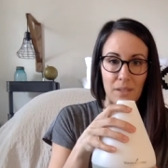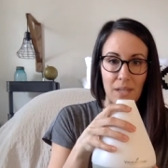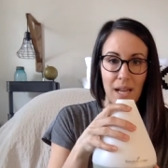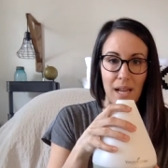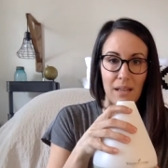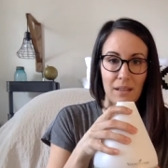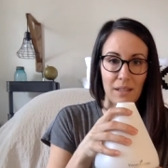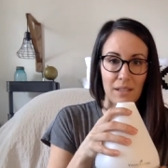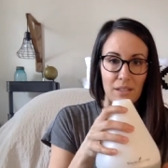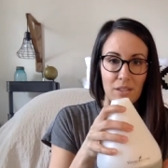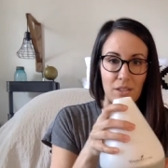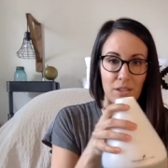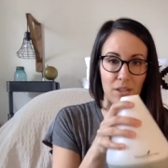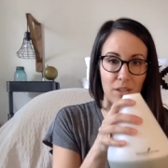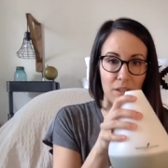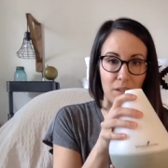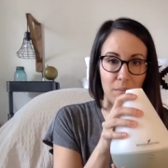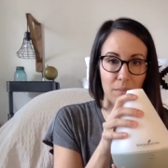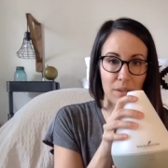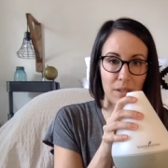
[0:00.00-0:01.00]
I like to
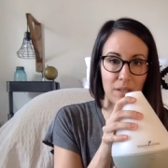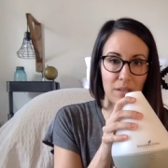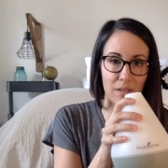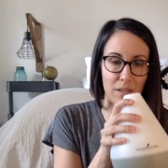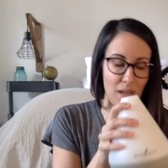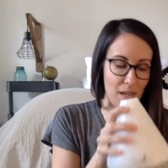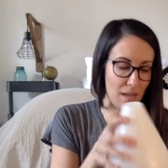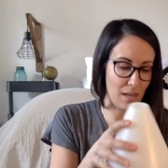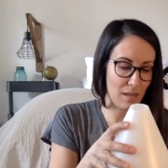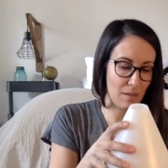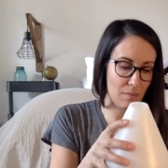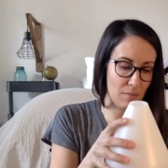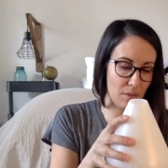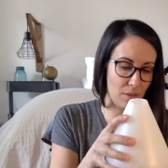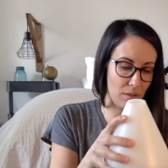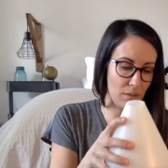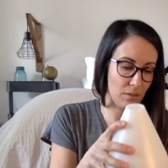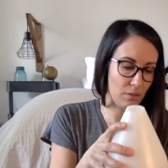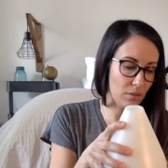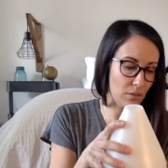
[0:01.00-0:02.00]
turn it because I am
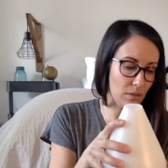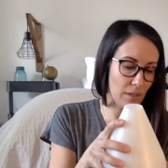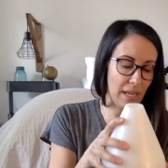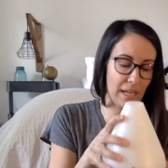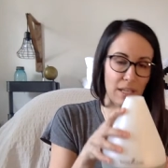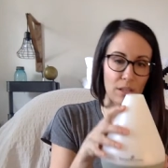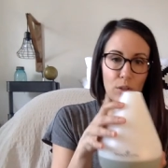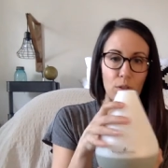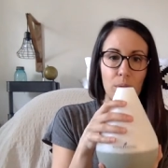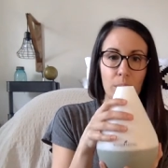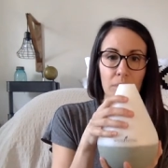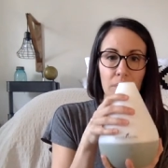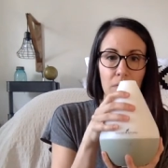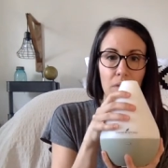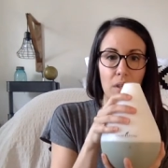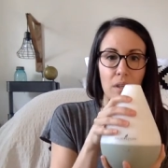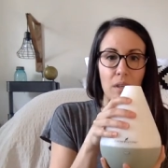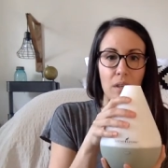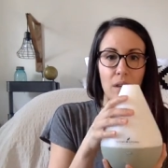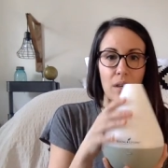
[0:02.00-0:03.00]
a little anal
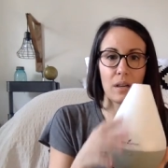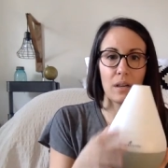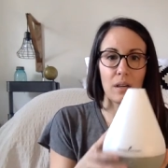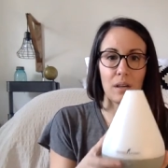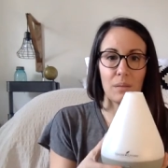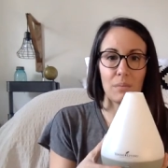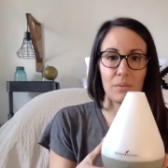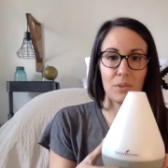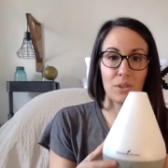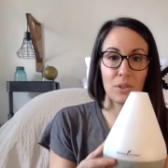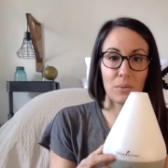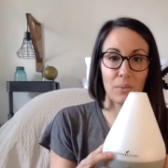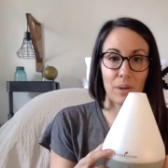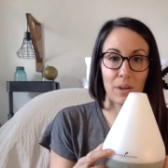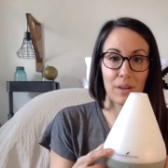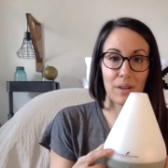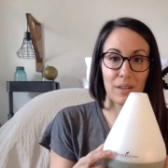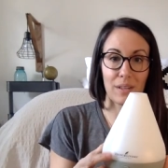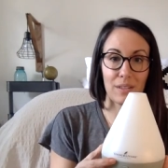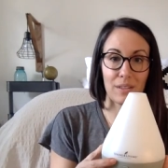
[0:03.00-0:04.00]
um, to
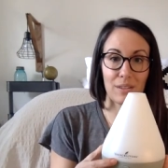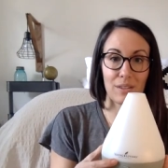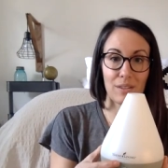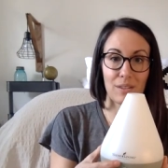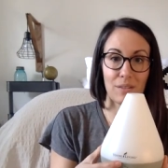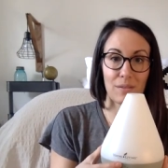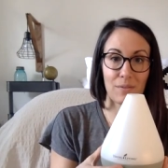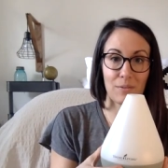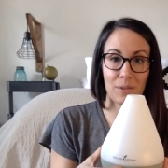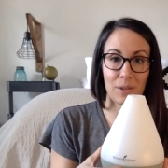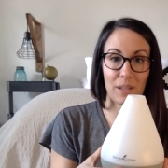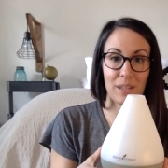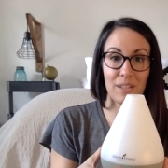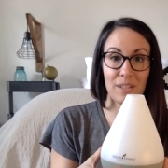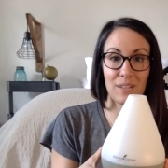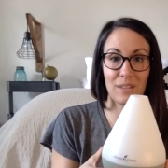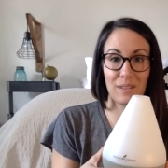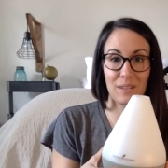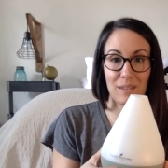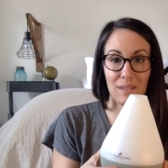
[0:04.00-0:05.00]
where it, the front
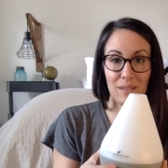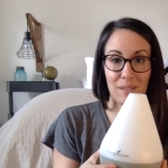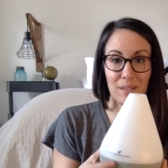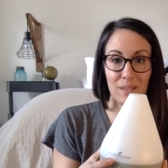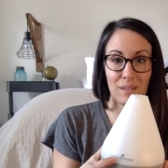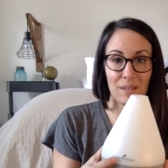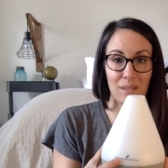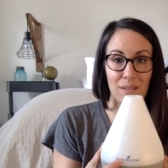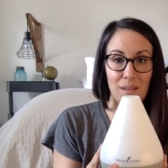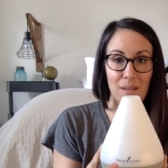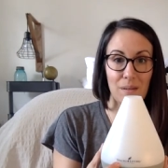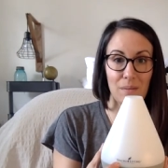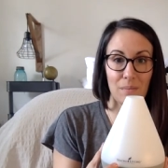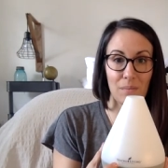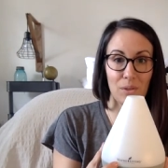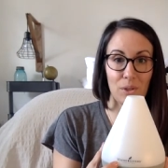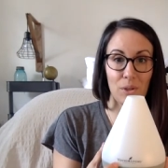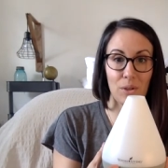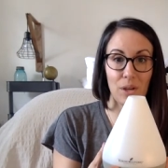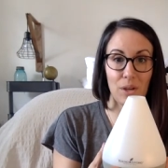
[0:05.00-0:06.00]
is, the
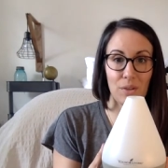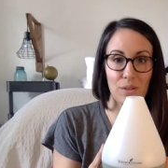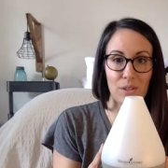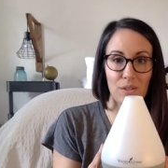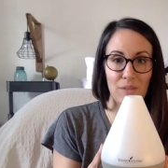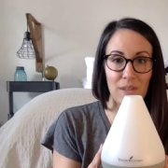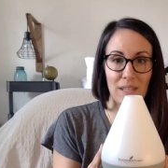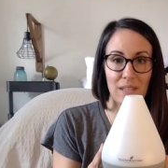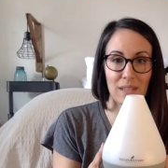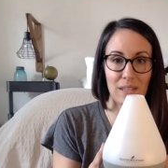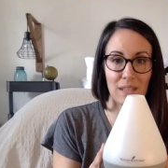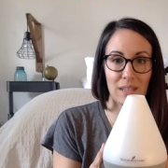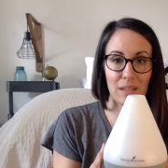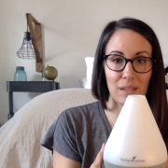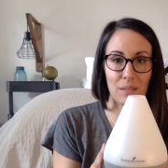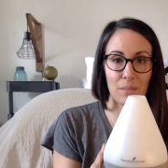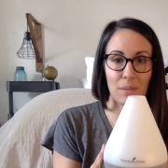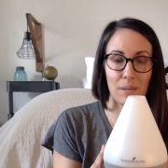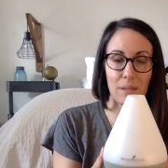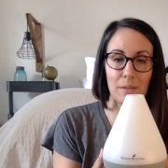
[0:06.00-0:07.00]
um, logo is facing
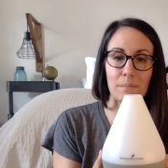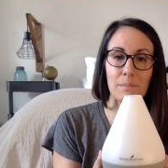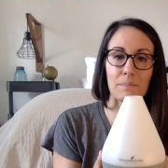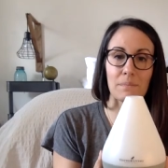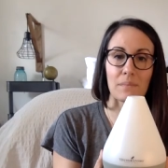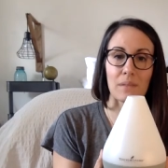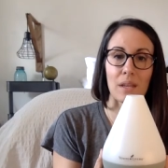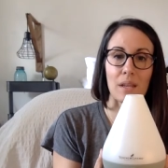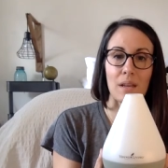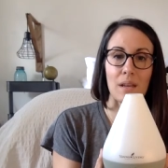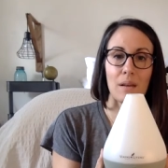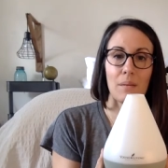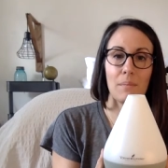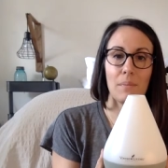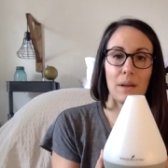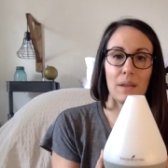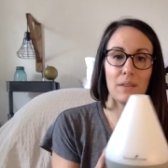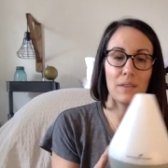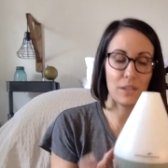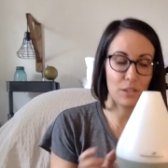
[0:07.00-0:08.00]
the button.
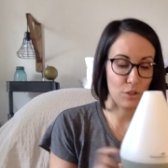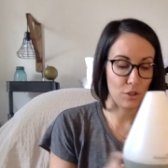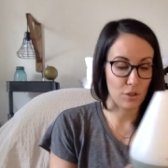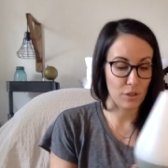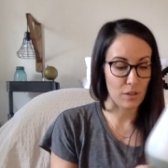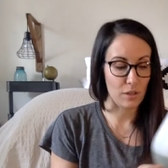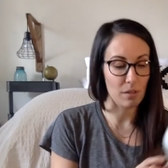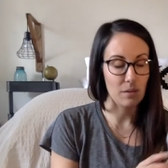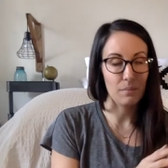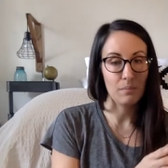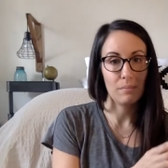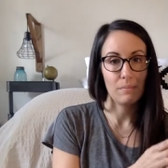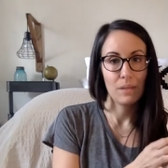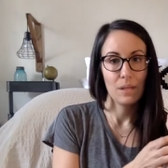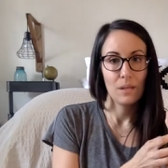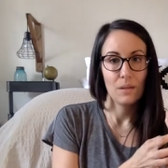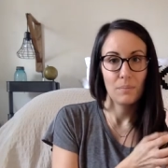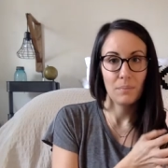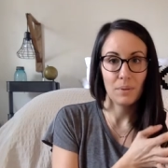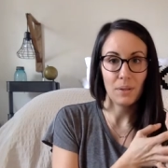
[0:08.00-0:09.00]
But then you're going to
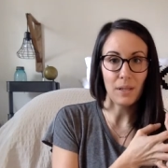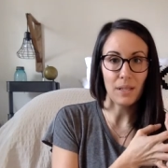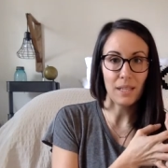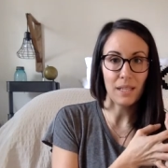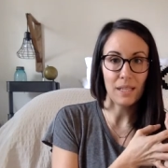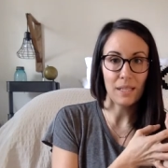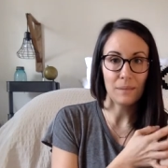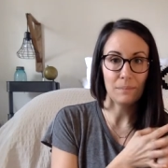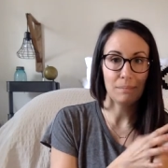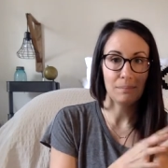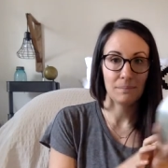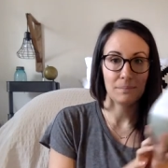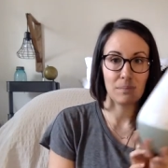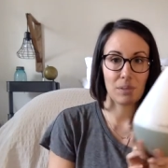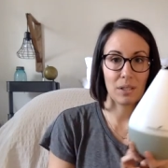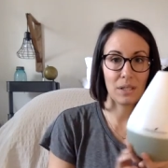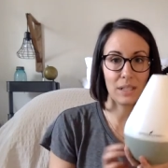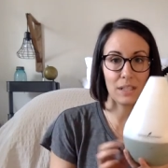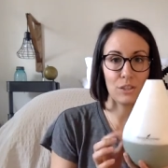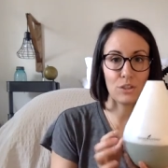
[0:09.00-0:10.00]
plug it in,
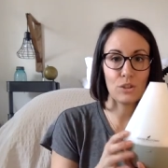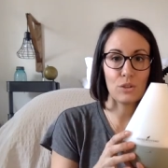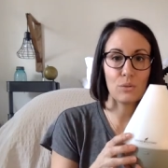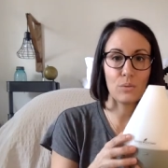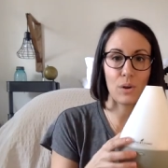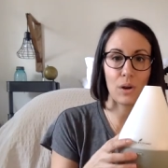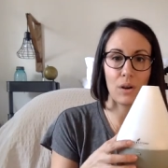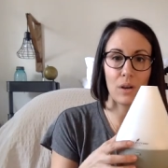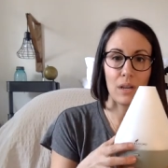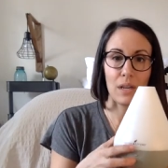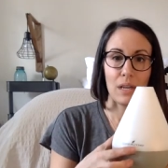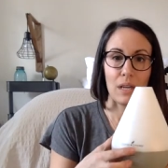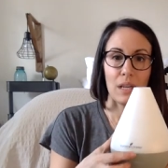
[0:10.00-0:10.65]
plug it into the wall.